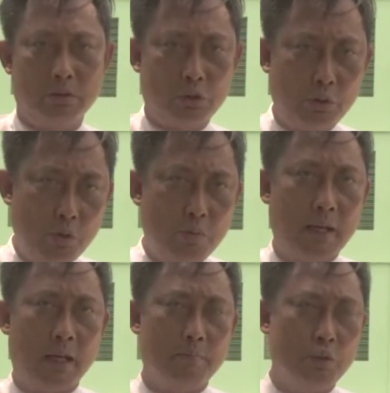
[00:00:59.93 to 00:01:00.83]
so you
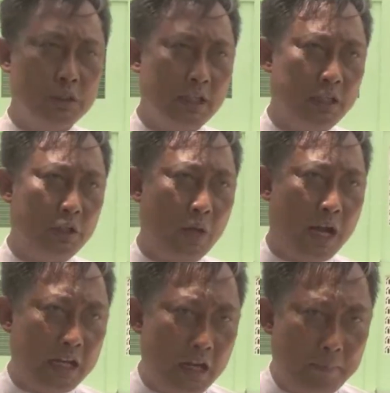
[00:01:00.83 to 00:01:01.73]
may, you that did
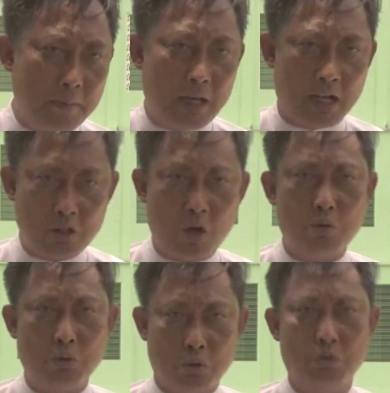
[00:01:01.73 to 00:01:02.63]
and the Pime, I saw
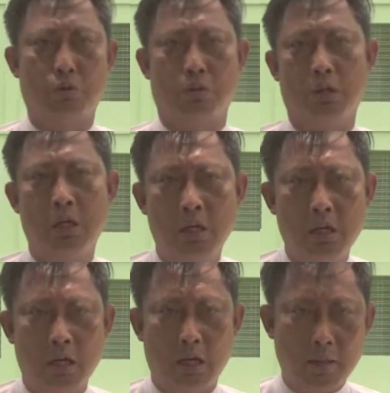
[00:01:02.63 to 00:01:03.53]
the Kugo,
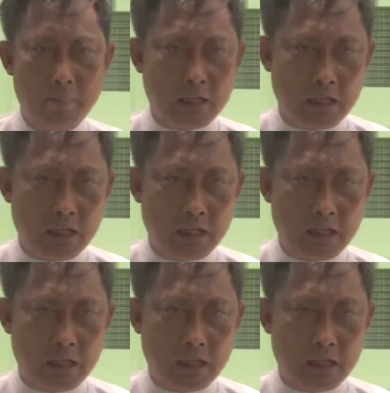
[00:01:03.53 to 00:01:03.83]
Lemma